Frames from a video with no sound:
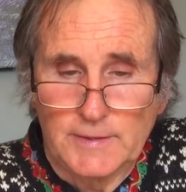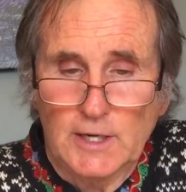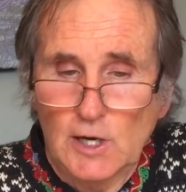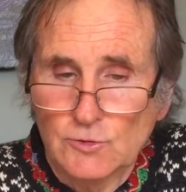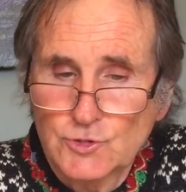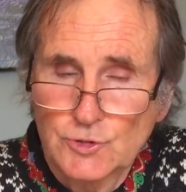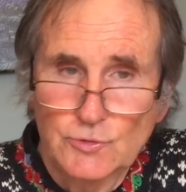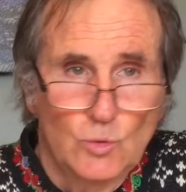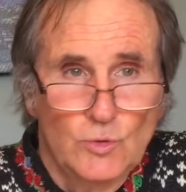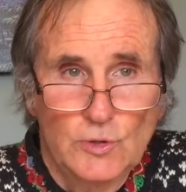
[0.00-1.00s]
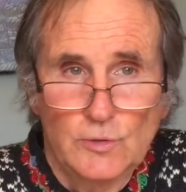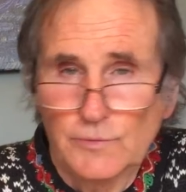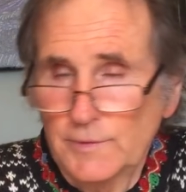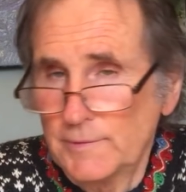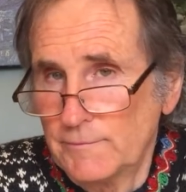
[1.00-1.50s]
the culture, the
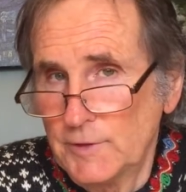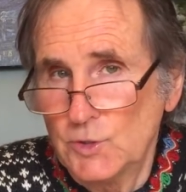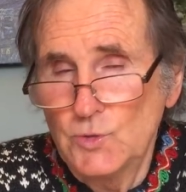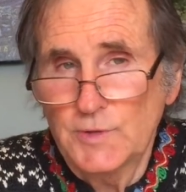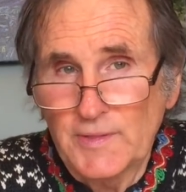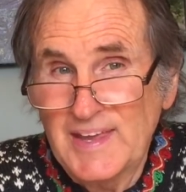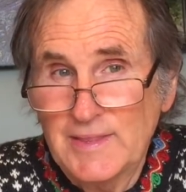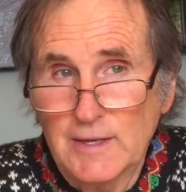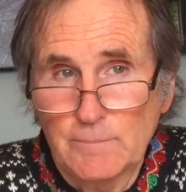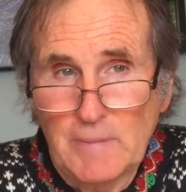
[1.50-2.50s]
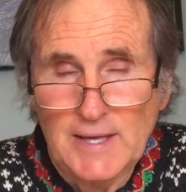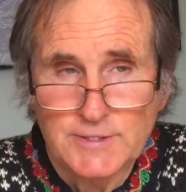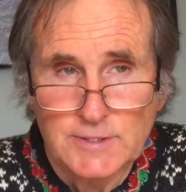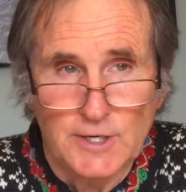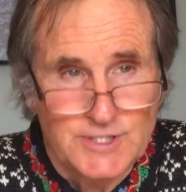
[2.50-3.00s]
world view that they think
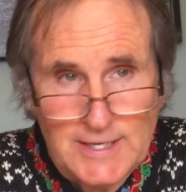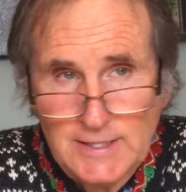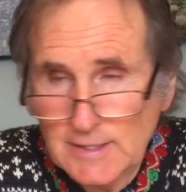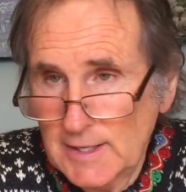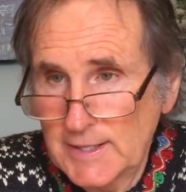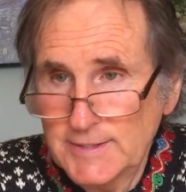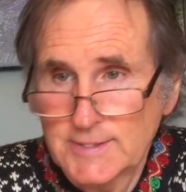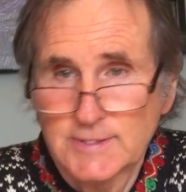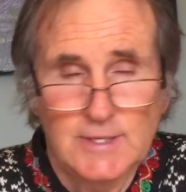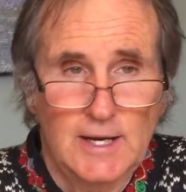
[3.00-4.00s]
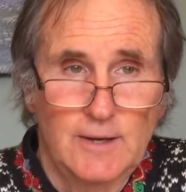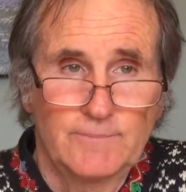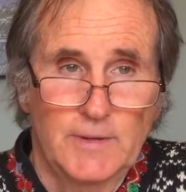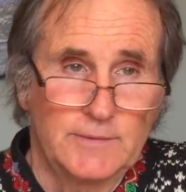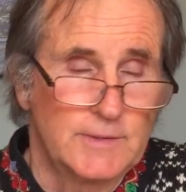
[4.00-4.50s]
best articulates,
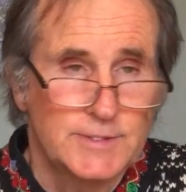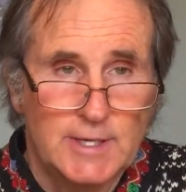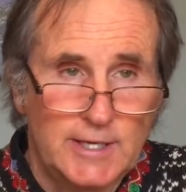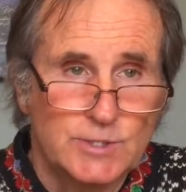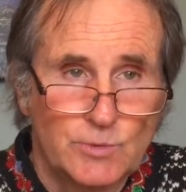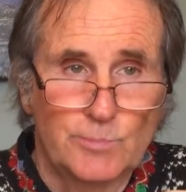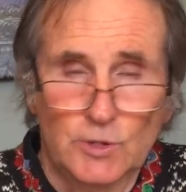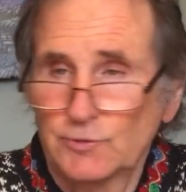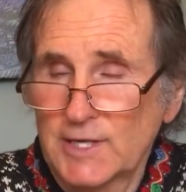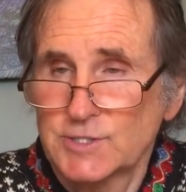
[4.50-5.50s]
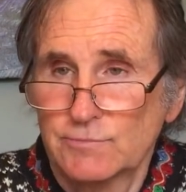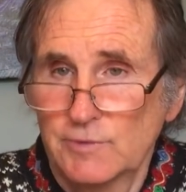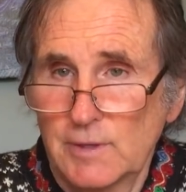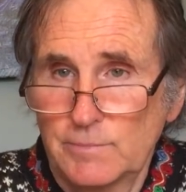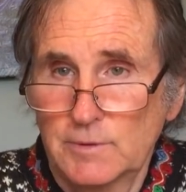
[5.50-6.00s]
in this case, where
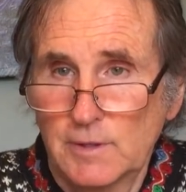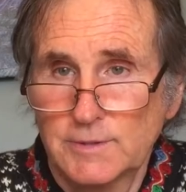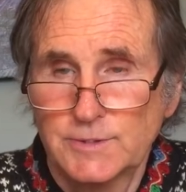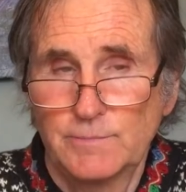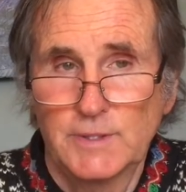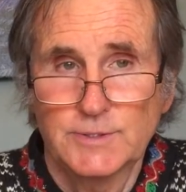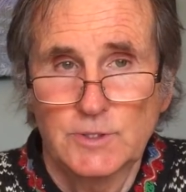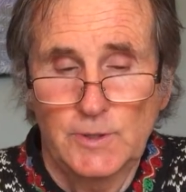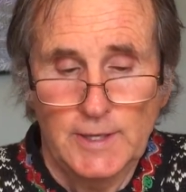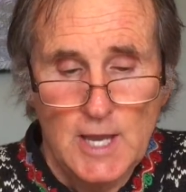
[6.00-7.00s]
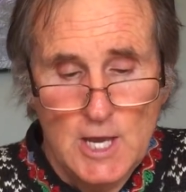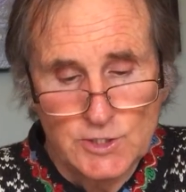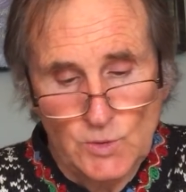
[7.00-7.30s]
progressive liberalism is going.